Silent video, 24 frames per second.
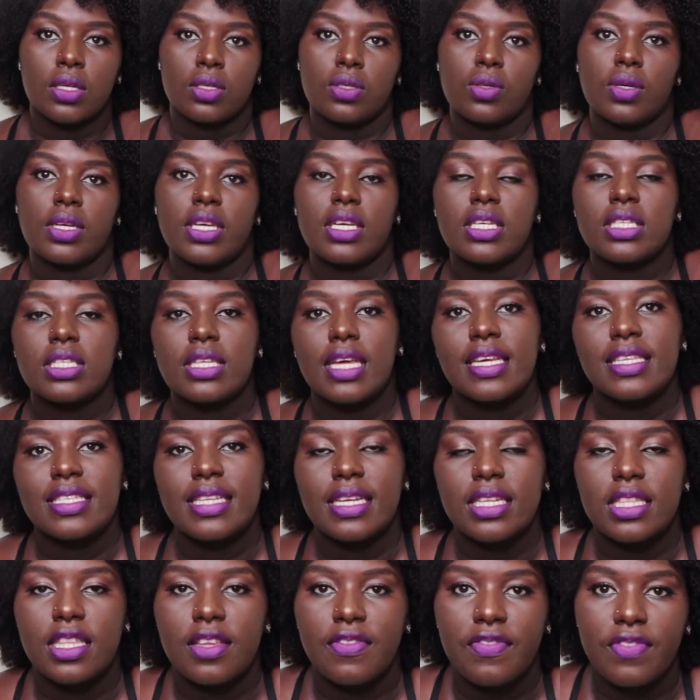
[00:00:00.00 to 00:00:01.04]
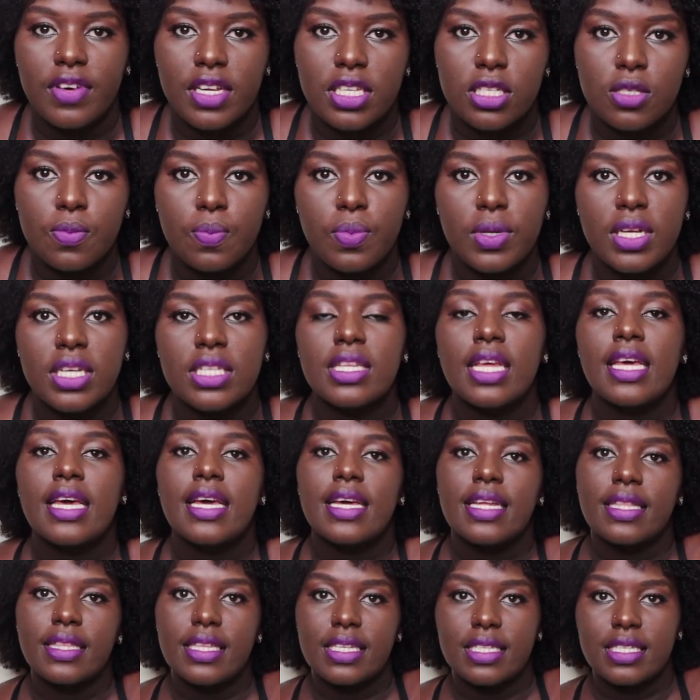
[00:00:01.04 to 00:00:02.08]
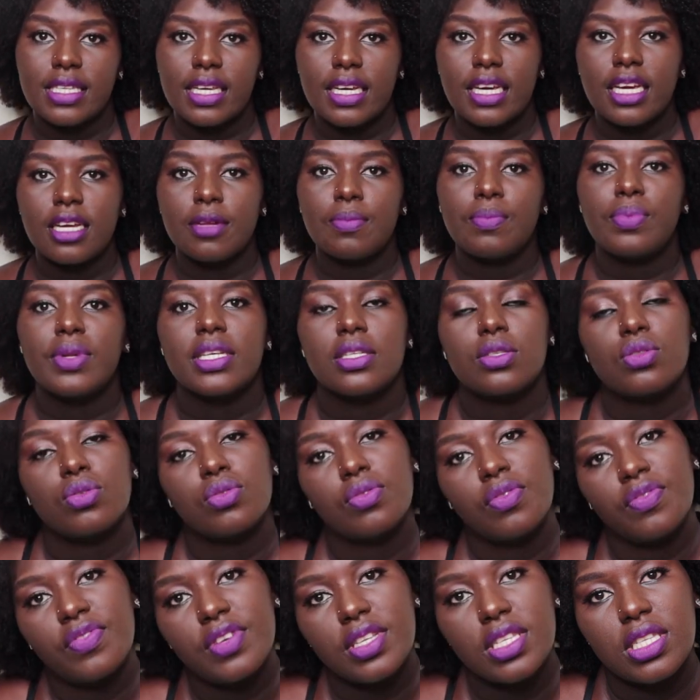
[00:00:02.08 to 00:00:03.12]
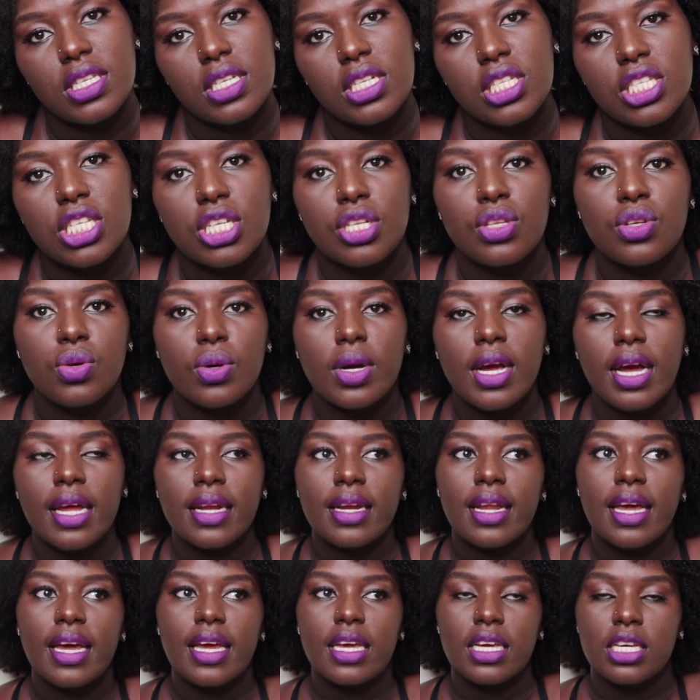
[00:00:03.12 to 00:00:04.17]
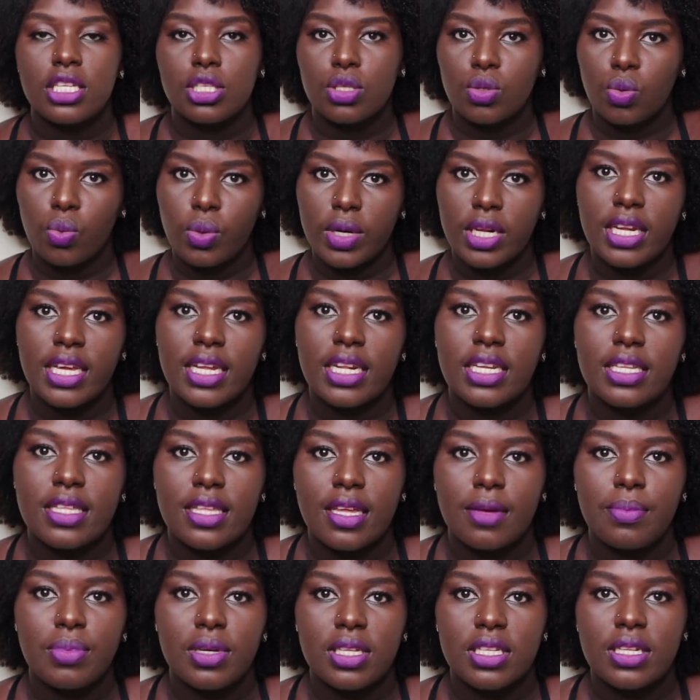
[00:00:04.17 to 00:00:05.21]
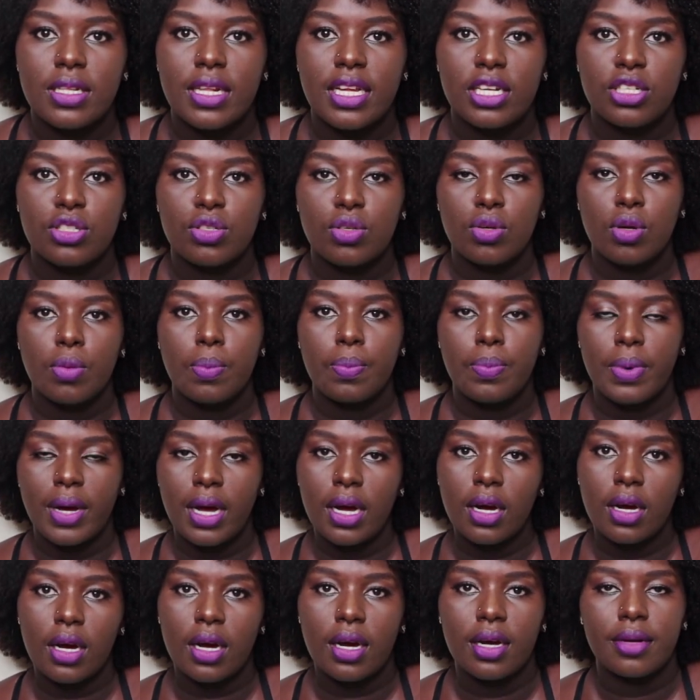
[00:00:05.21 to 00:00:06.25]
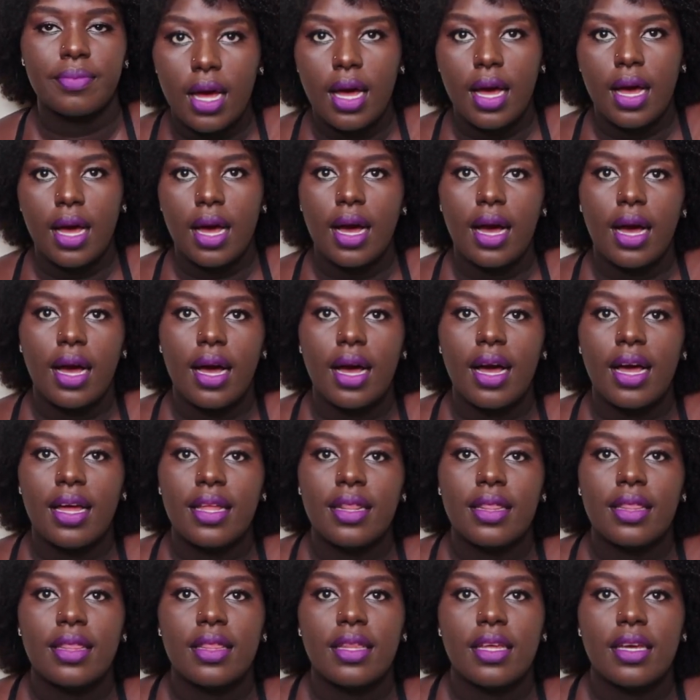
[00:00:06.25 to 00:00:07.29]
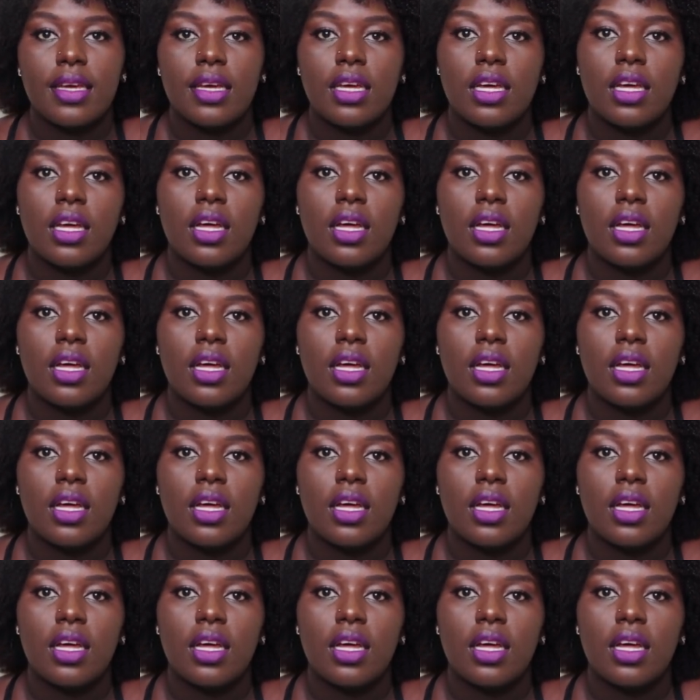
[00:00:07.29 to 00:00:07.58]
So yes guys, that's the first place. The second place to visit in Uganda is Queen Elizabeth National Park, and